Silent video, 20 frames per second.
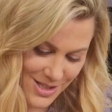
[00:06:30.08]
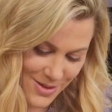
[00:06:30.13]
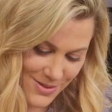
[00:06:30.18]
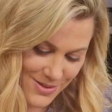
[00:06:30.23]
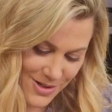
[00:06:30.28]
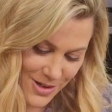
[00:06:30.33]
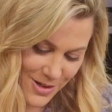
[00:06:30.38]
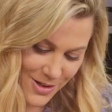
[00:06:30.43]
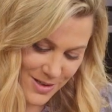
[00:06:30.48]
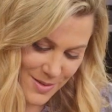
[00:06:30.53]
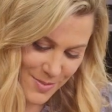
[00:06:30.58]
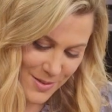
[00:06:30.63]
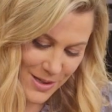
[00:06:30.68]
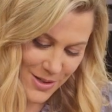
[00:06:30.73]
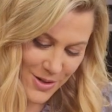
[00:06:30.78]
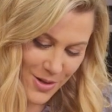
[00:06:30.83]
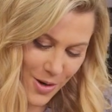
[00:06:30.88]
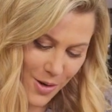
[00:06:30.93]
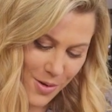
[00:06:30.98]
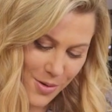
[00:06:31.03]
So it's going to be
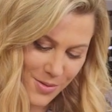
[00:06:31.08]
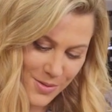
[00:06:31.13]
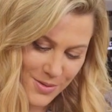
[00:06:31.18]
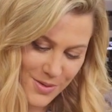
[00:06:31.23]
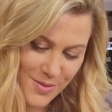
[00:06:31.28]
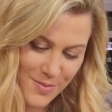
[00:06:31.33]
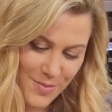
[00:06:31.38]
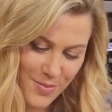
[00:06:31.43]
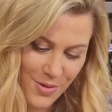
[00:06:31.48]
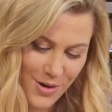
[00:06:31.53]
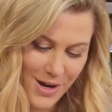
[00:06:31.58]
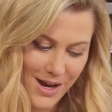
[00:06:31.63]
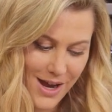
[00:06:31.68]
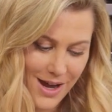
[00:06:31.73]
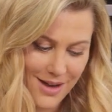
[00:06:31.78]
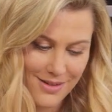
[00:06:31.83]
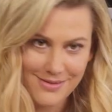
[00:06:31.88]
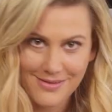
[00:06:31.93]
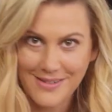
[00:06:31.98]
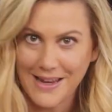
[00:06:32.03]
golden
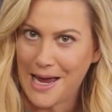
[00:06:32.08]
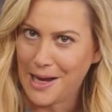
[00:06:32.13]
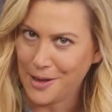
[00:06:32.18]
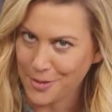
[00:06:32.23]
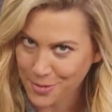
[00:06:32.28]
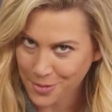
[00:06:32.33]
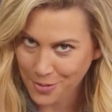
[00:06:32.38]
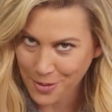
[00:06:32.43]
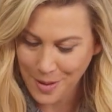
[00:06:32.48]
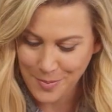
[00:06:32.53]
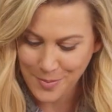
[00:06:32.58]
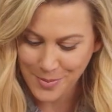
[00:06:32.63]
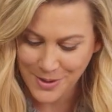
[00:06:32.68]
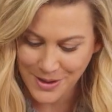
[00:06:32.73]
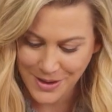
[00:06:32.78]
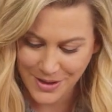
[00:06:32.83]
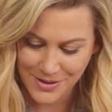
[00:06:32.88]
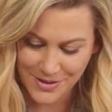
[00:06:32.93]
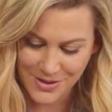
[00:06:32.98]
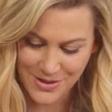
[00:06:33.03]
brown and
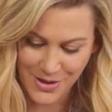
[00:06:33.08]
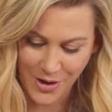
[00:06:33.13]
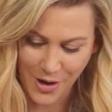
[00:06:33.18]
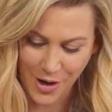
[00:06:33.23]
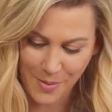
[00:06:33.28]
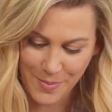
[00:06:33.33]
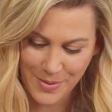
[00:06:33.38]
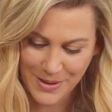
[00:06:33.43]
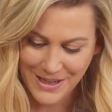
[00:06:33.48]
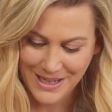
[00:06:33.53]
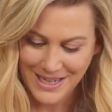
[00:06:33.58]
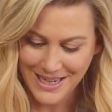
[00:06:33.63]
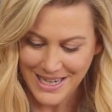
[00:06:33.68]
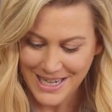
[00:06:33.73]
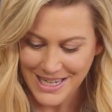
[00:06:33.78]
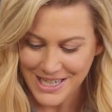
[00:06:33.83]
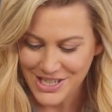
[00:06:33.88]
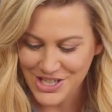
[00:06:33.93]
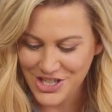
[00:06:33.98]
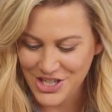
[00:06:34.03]
crumbly on the top,
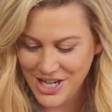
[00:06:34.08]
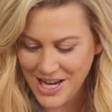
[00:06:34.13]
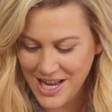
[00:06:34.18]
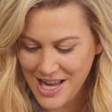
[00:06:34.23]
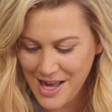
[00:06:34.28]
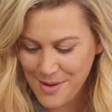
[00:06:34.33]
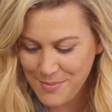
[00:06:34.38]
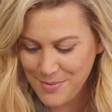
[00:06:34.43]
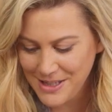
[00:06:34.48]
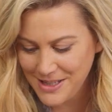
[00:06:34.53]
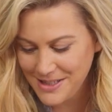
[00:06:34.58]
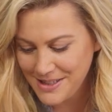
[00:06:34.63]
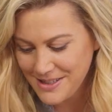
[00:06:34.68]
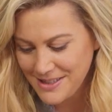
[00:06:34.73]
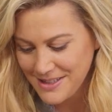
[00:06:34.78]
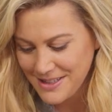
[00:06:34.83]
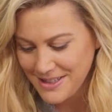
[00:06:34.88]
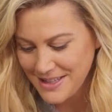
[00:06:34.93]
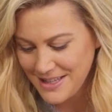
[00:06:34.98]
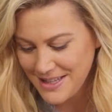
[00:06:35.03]
jammy
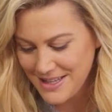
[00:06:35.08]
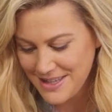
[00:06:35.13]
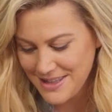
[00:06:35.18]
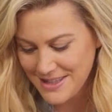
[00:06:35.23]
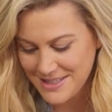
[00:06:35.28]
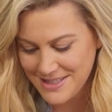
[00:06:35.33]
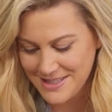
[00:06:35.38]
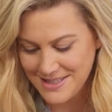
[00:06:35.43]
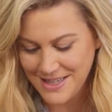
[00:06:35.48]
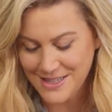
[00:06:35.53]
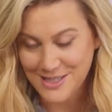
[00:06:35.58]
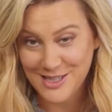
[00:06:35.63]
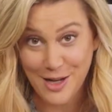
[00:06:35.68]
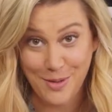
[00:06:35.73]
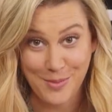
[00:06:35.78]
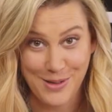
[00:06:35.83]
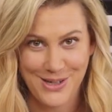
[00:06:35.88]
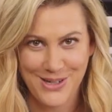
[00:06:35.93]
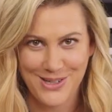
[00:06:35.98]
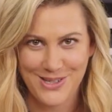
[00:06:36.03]
in the centre
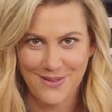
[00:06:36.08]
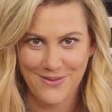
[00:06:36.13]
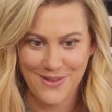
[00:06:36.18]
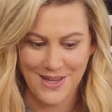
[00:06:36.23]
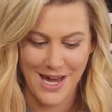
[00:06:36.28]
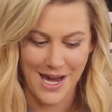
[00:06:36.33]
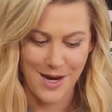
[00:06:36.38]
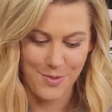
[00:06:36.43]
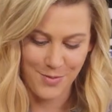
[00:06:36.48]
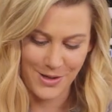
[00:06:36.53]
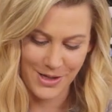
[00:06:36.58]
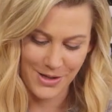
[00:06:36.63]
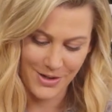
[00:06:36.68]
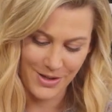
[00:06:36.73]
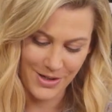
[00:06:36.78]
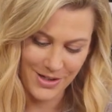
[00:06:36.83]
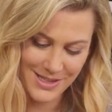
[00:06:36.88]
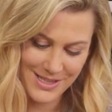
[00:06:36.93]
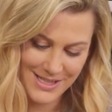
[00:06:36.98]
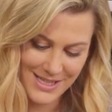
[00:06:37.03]
because of the
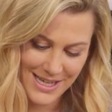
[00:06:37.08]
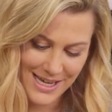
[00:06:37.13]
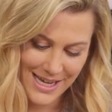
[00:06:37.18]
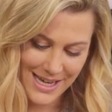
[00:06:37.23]
apricots,